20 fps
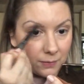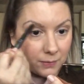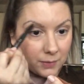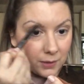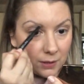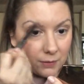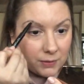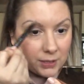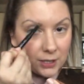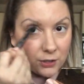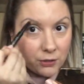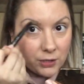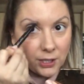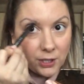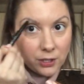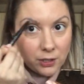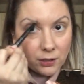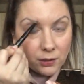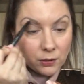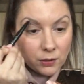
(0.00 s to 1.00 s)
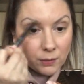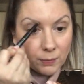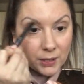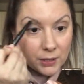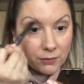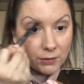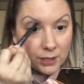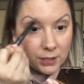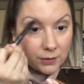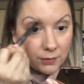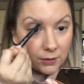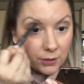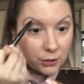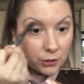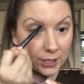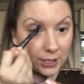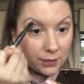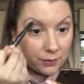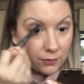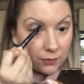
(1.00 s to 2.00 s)
I've literally just lost my
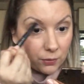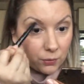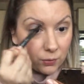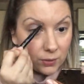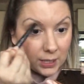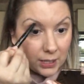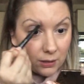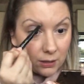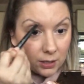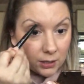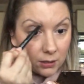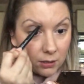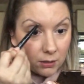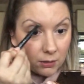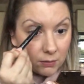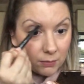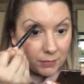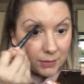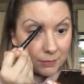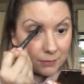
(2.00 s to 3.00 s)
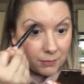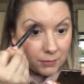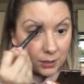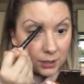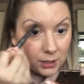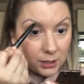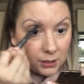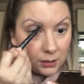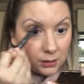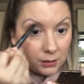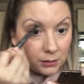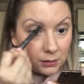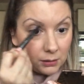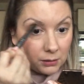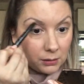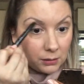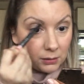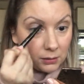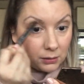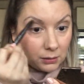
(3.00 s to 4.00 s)
train of thought now. I can't remember.
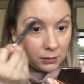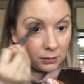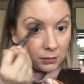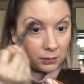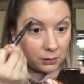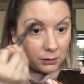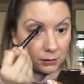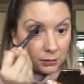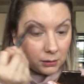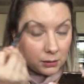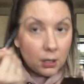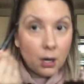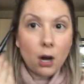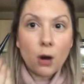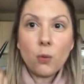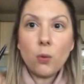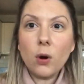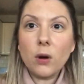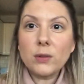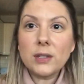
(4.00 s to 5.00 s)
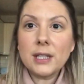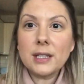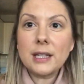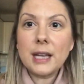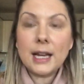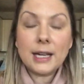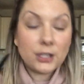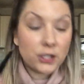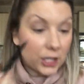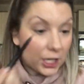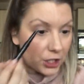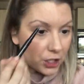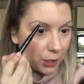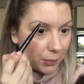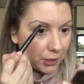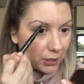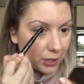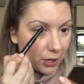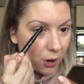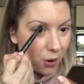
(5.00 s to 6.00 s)
Oh, what was I saying? Changing
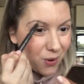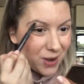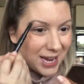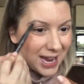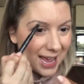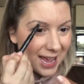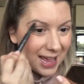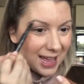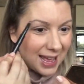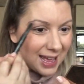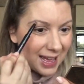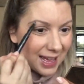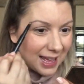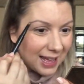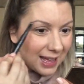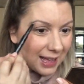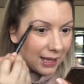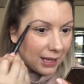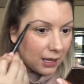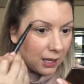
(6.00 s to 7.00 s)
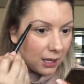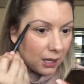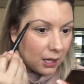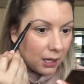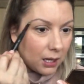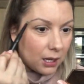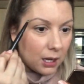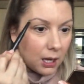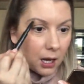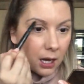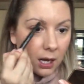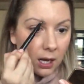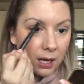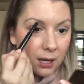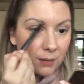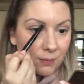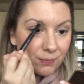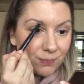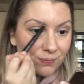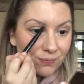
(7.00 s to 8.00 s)
my, oh yeah.
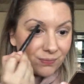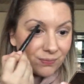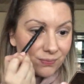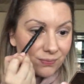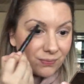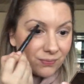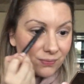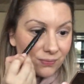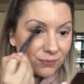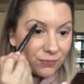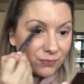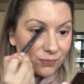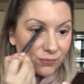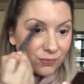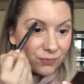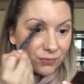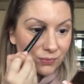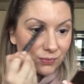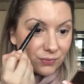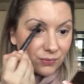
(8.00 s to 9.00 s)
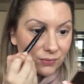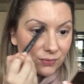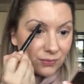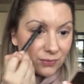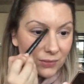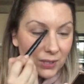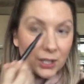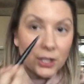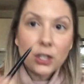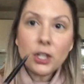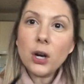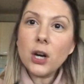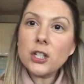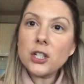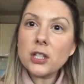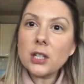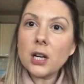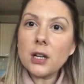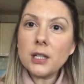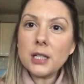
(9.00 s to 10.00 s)
You know,
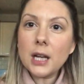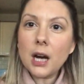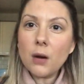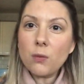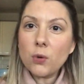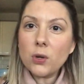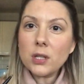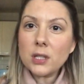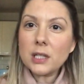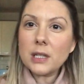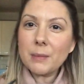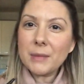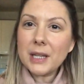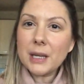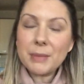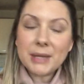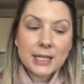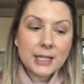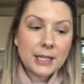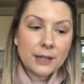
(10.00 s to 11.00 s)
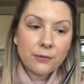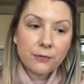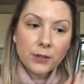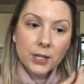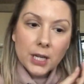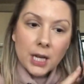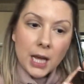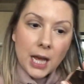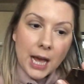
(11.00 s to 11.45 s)
I want something a bit different.